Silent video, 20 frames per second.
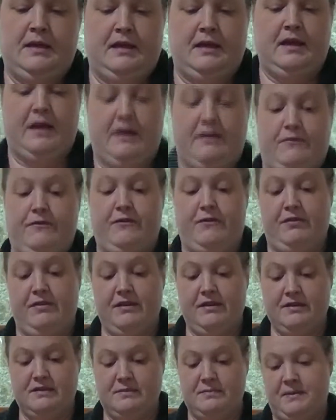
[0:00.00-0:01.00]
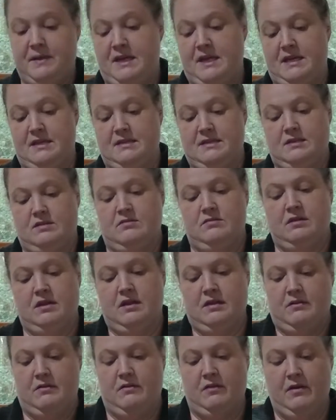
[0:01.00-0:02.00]
And for this piece,
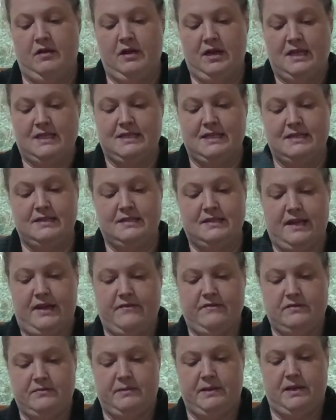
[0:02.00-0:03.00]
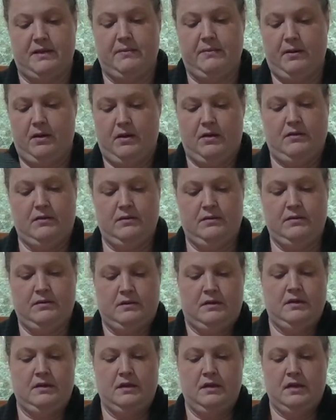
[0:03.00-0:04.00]
it doesn't have to be in a ball.
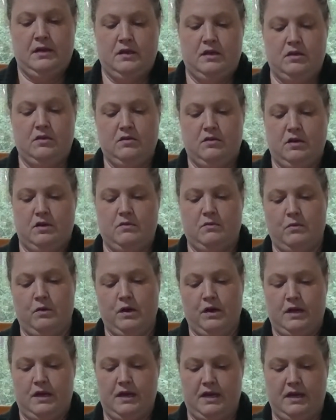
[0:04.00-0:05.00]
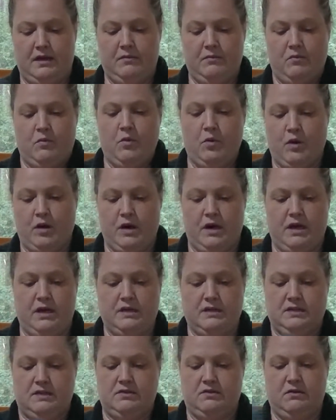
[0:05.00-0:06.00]
You can work it more
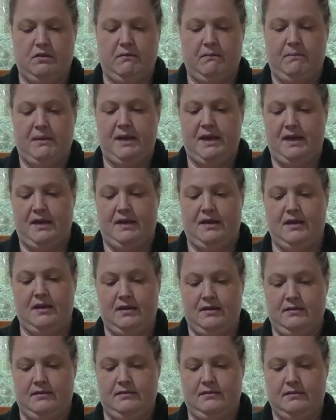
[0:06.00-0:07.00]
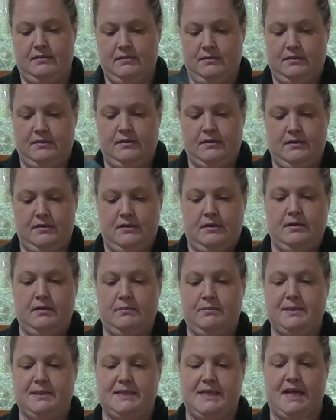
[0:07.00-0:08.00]
into a big
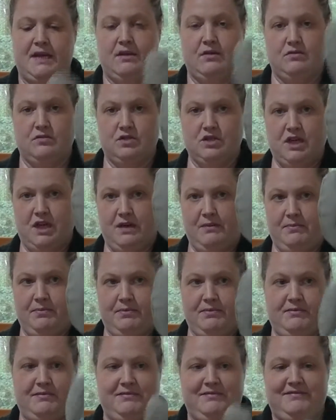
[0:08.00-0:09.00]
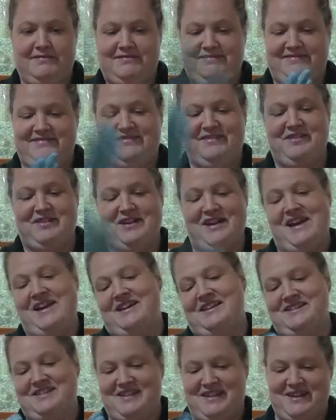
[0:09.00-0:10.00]
potato shape or
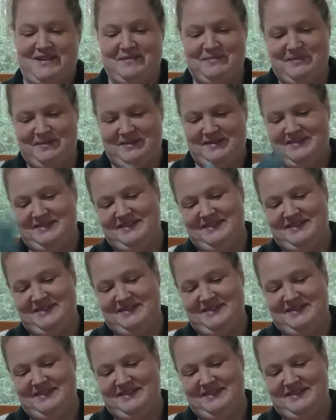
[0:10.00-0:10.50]
egg shape.